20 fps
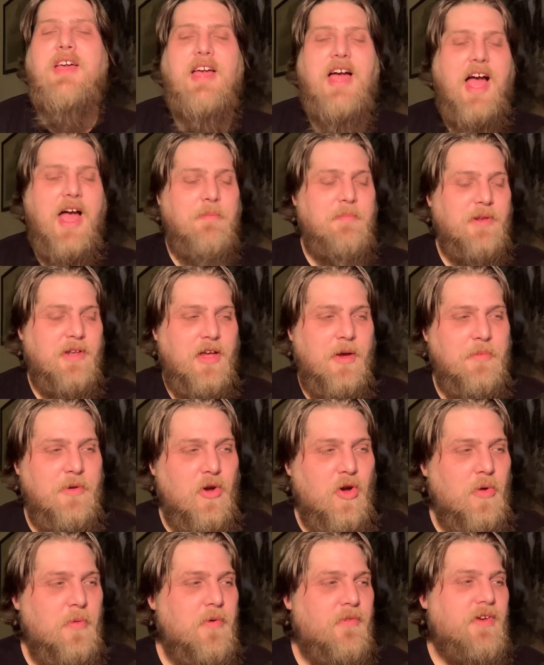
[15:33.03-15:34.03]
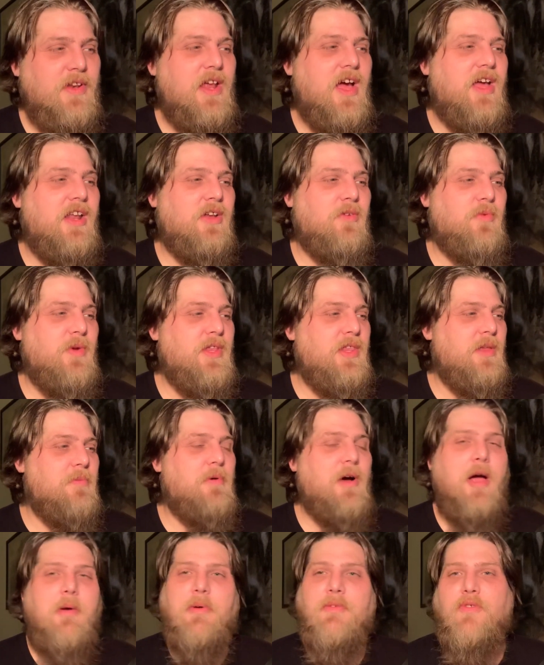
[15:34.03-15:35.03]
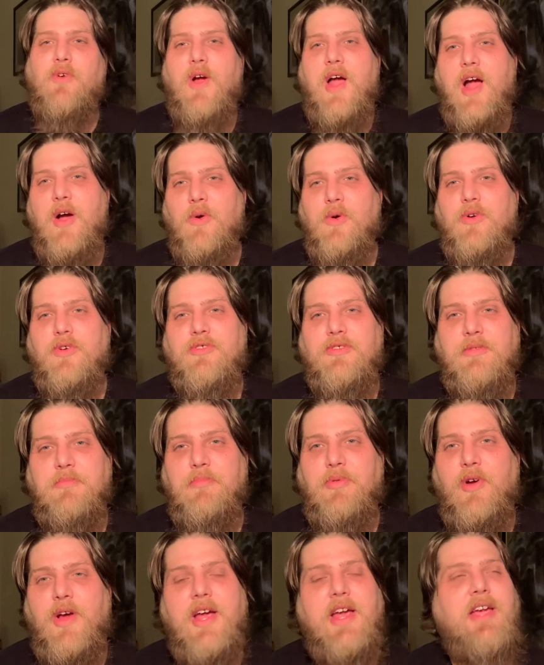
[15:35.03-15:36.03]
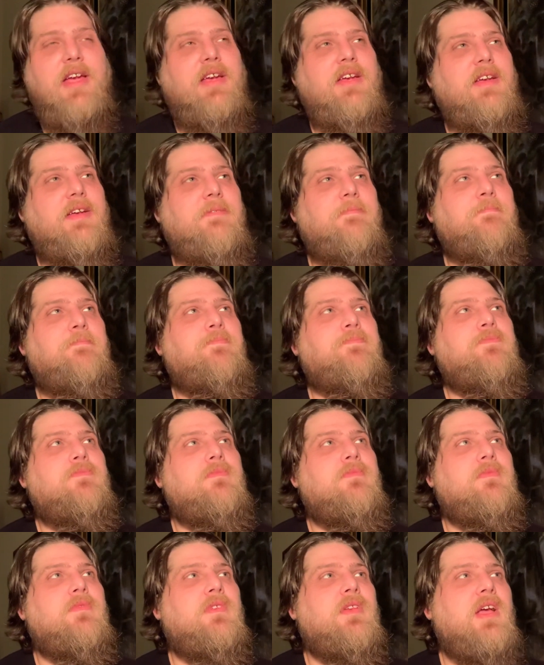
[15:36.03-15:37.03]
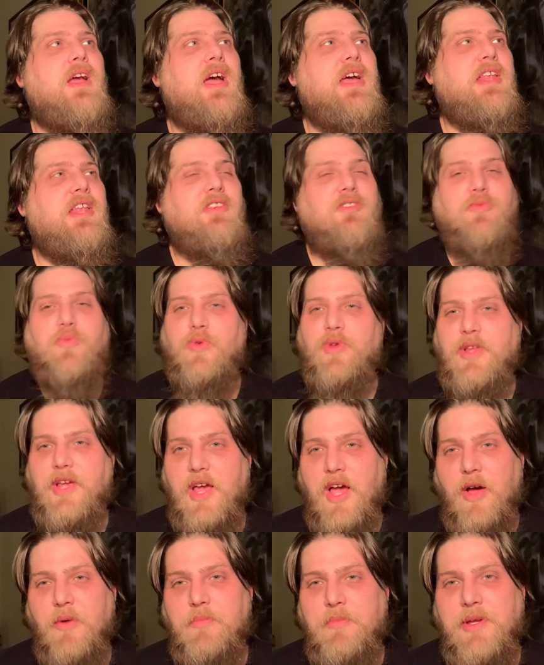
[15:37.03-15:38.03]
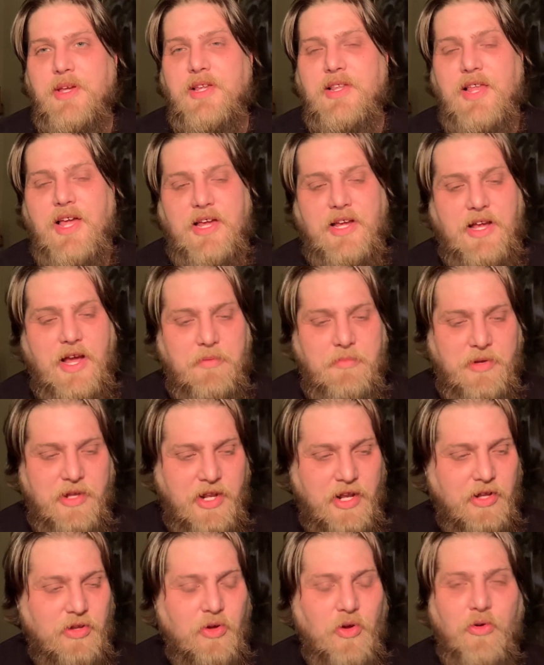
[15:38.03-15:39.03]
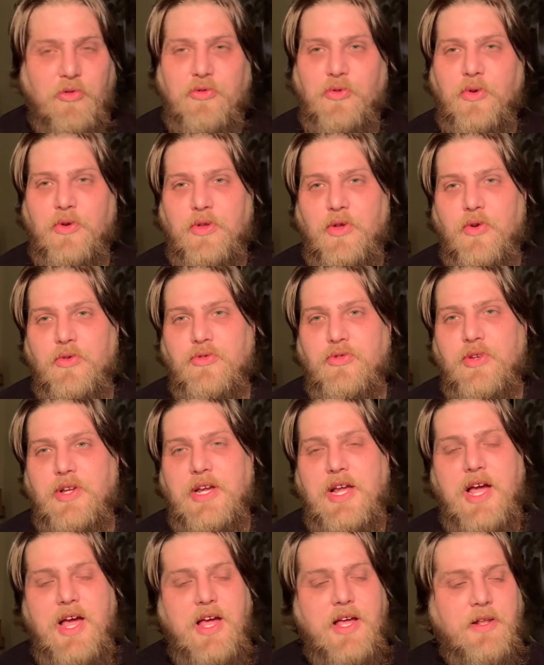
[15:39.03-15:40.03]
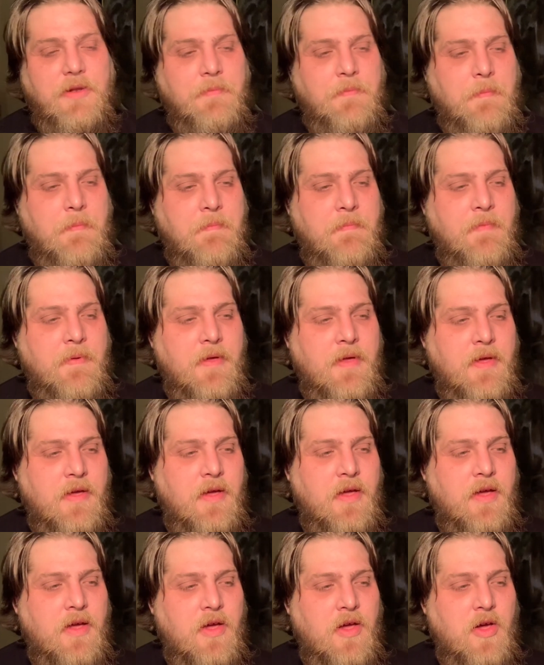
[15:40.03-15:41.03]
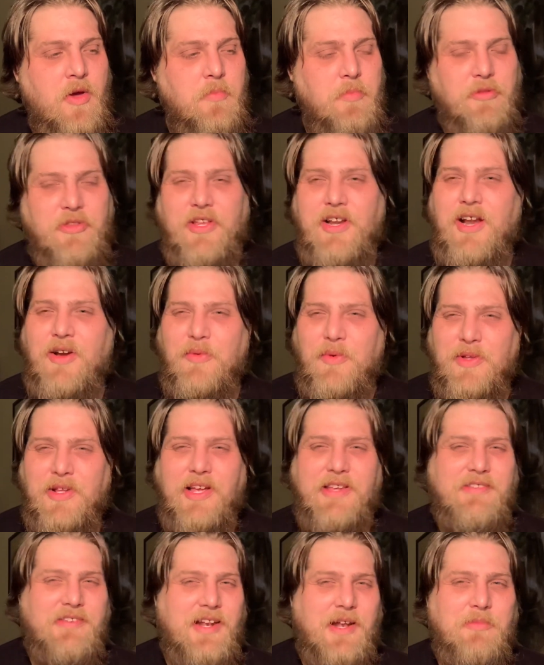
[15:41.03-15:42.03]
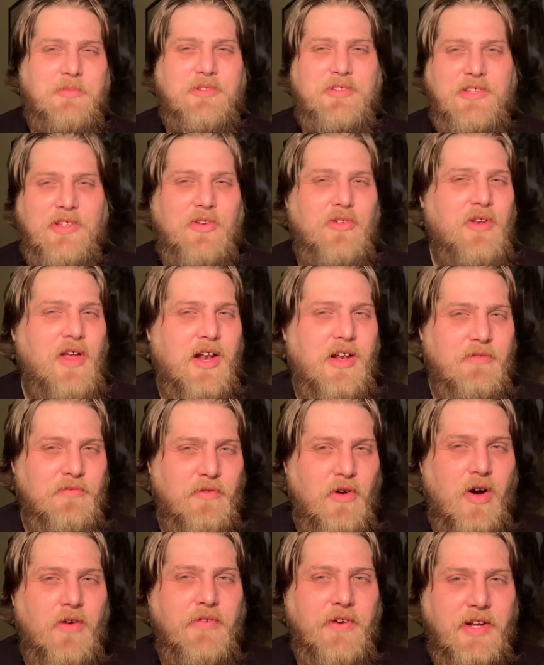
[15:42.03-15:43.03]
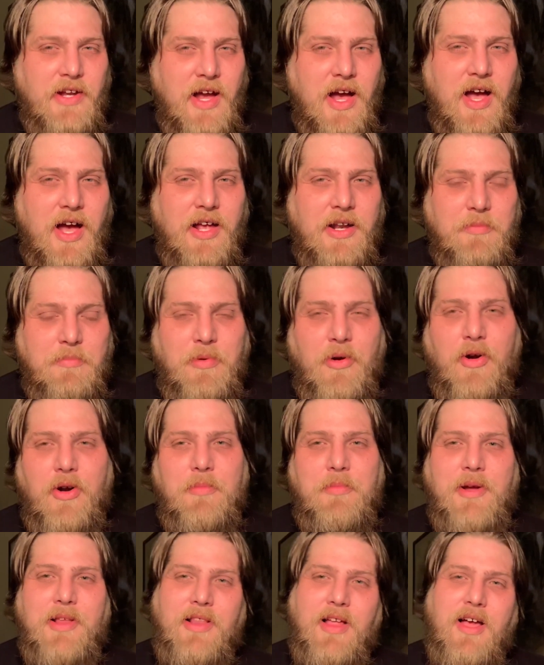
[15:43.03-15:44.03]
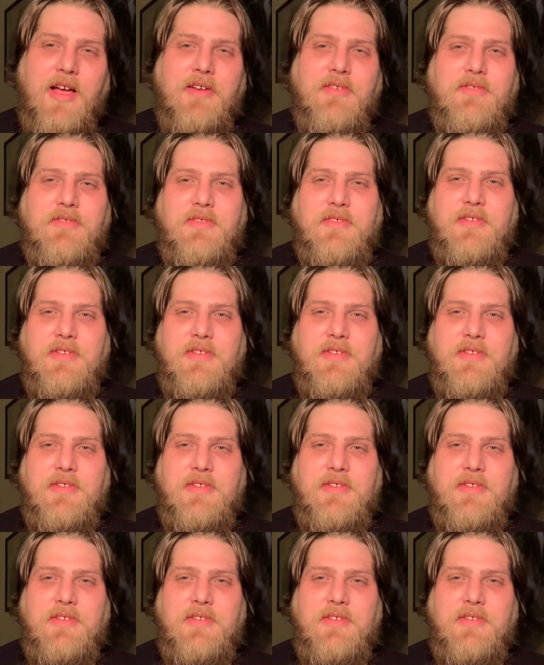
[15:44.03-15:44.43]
I've been coming home every night and reading the Bible for hours and praying and and it's really helped me. Like I'm getting closer and closer to God. But then I realized that I'm still not involving God in part of my life.